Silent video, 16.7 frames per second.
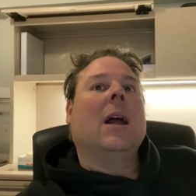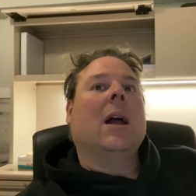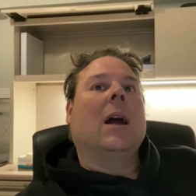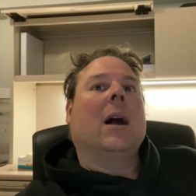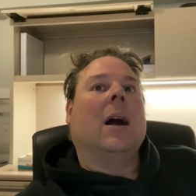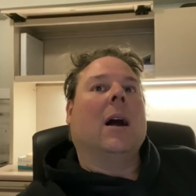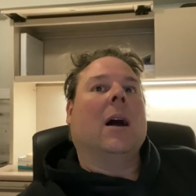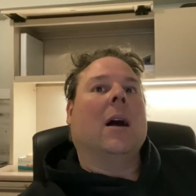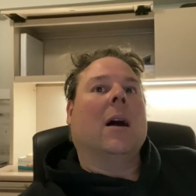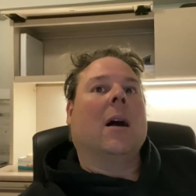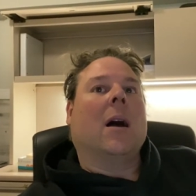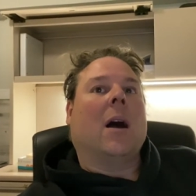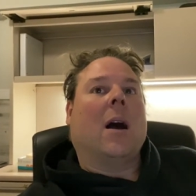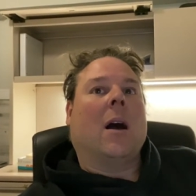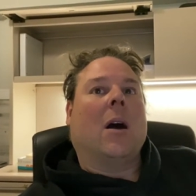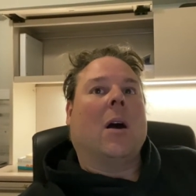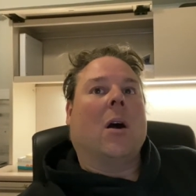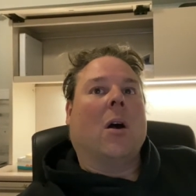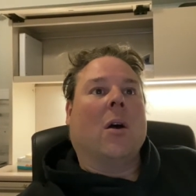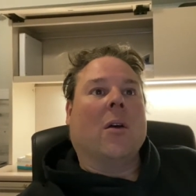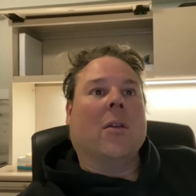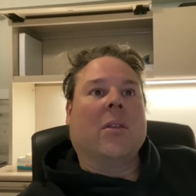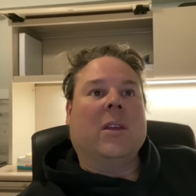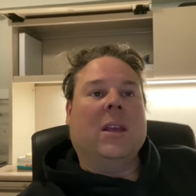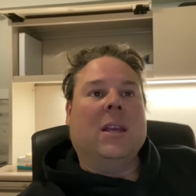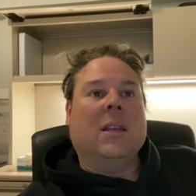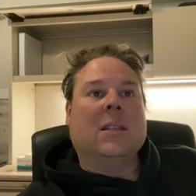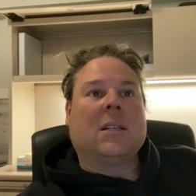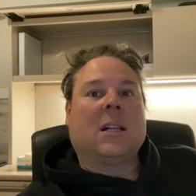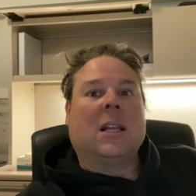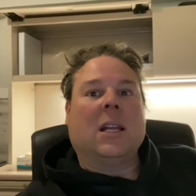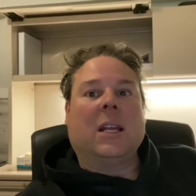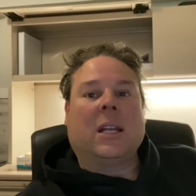all these
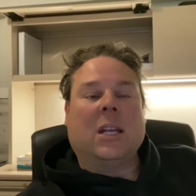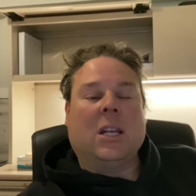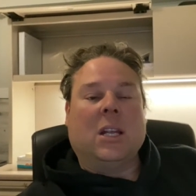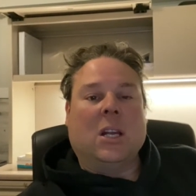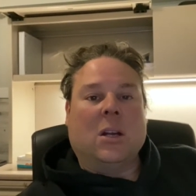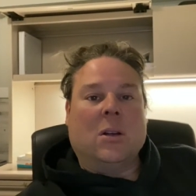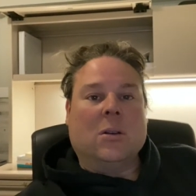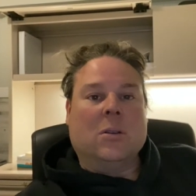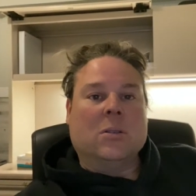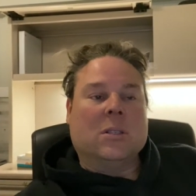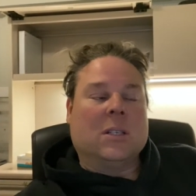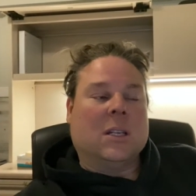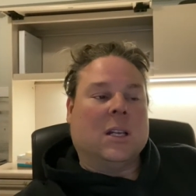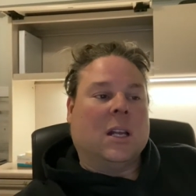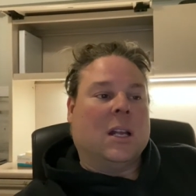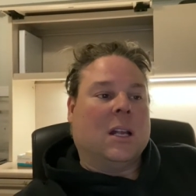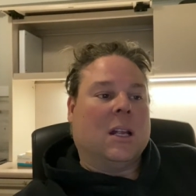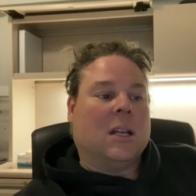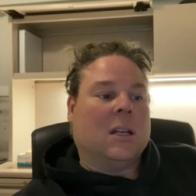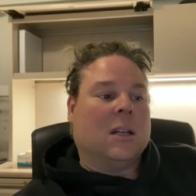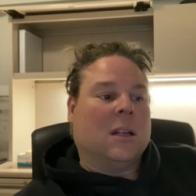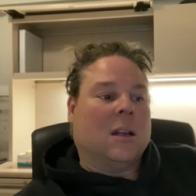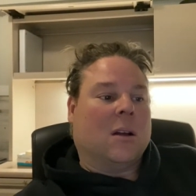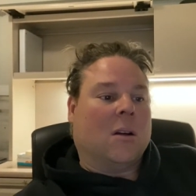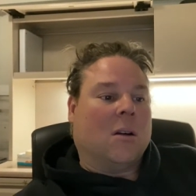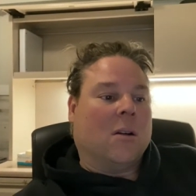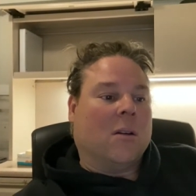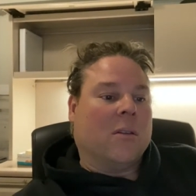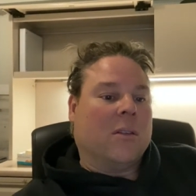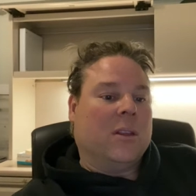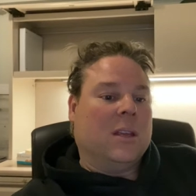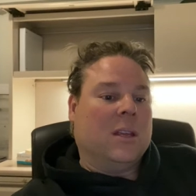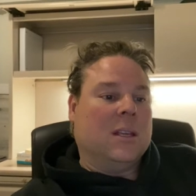click and goes and all
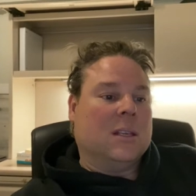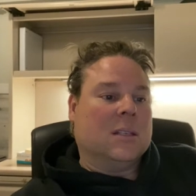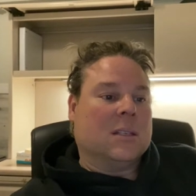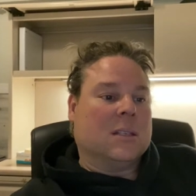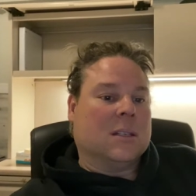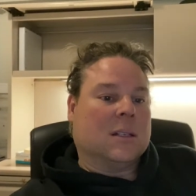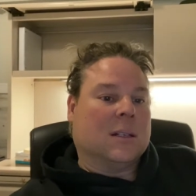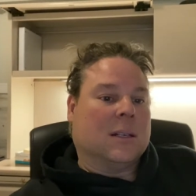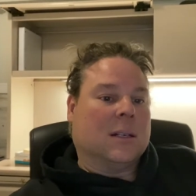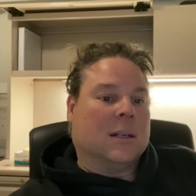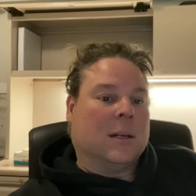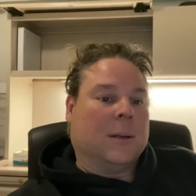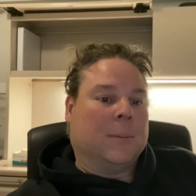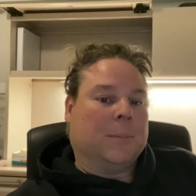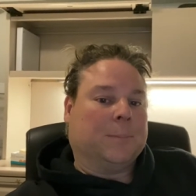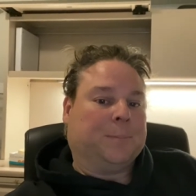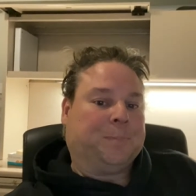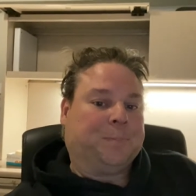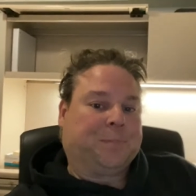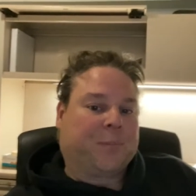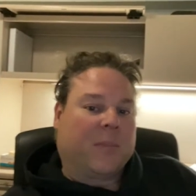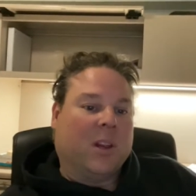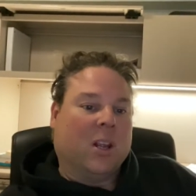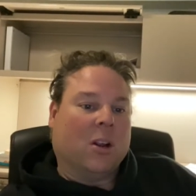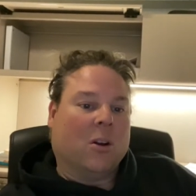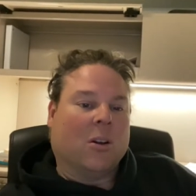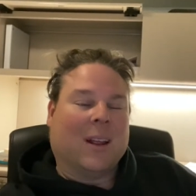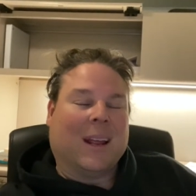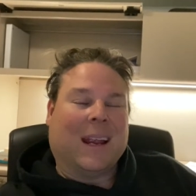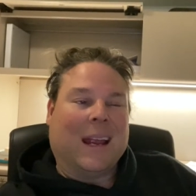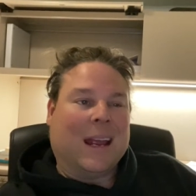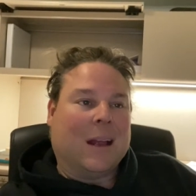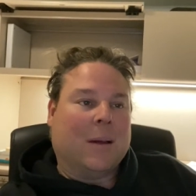these,
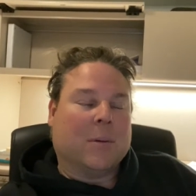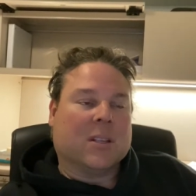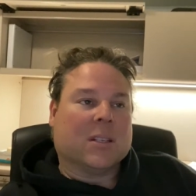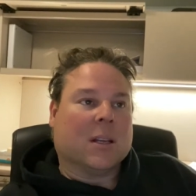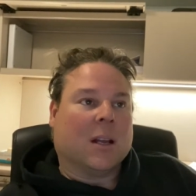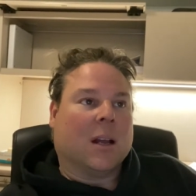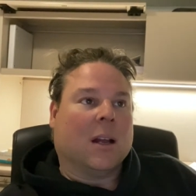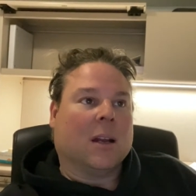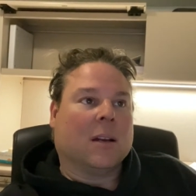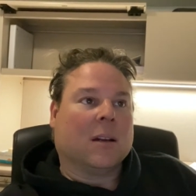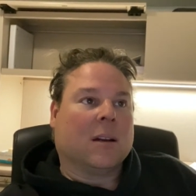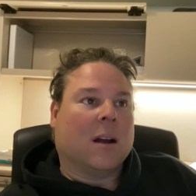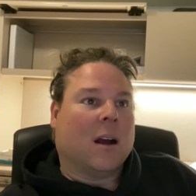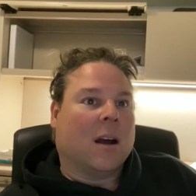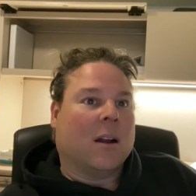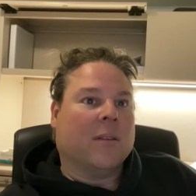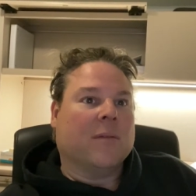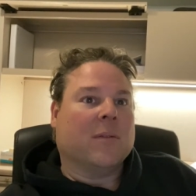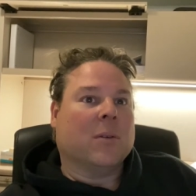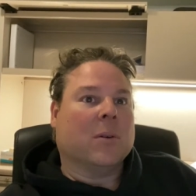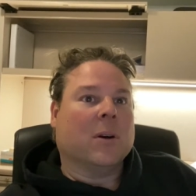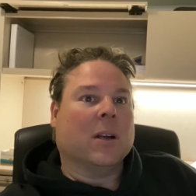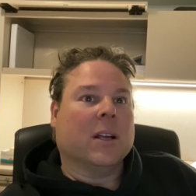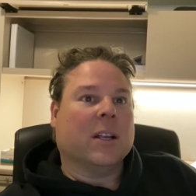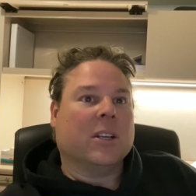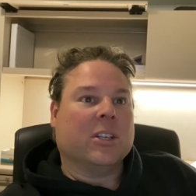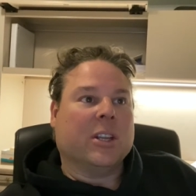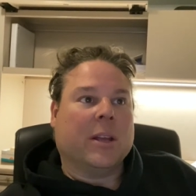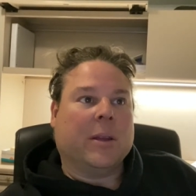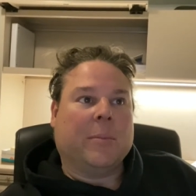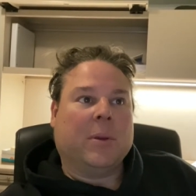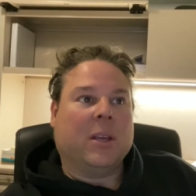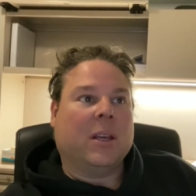like Amazon, Convoy,
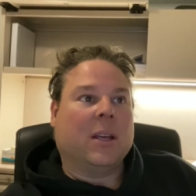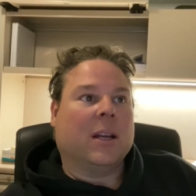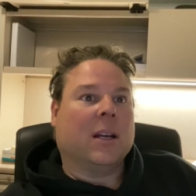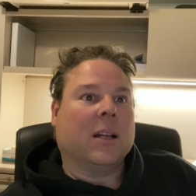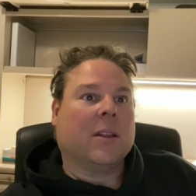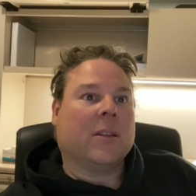JB Hunt